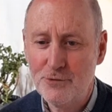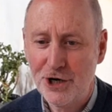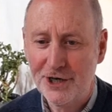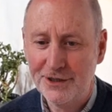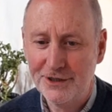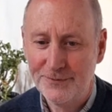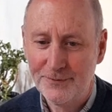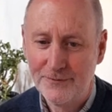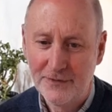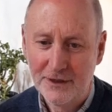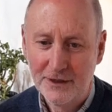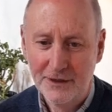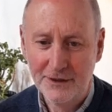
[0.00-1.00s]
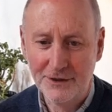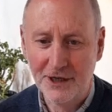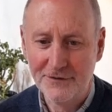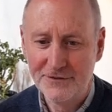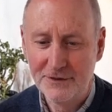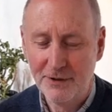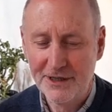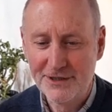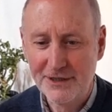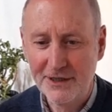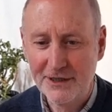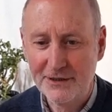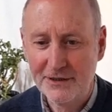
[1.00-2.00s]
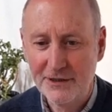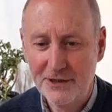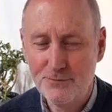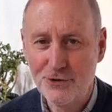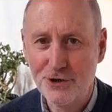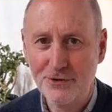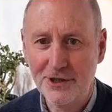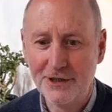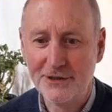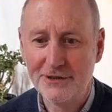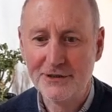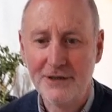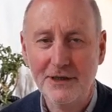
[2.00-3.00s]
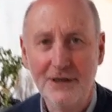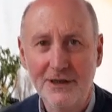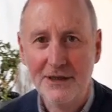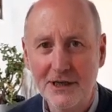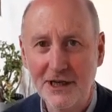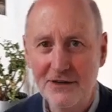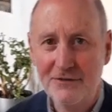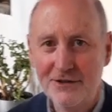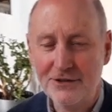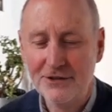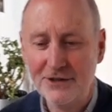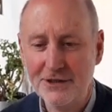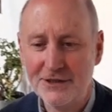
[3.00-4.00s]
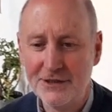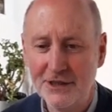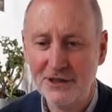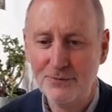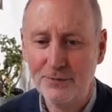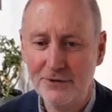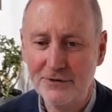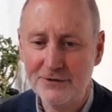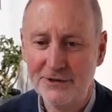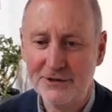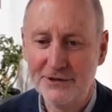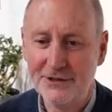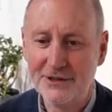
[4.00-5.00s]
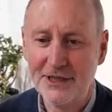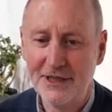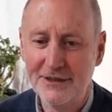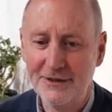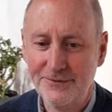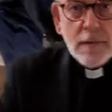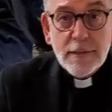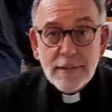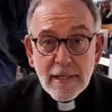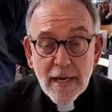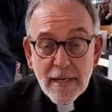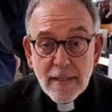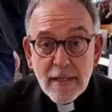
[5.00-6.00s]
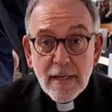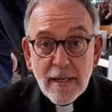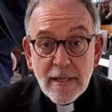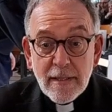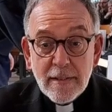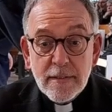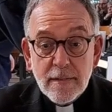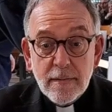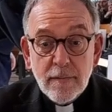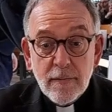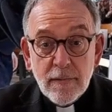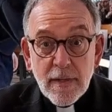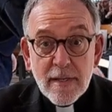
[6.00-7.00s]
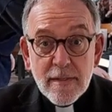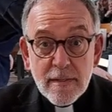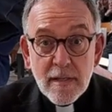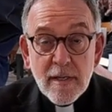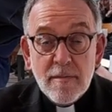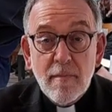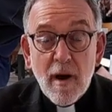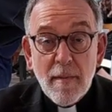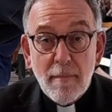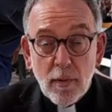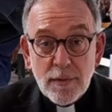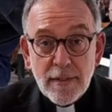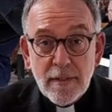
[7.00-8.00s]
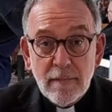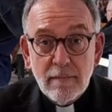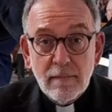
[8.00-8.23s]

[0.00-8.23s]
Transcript: bread, and after blessing it, he broke it, gave it to the disciples, and said, "Take, eat, this is my body."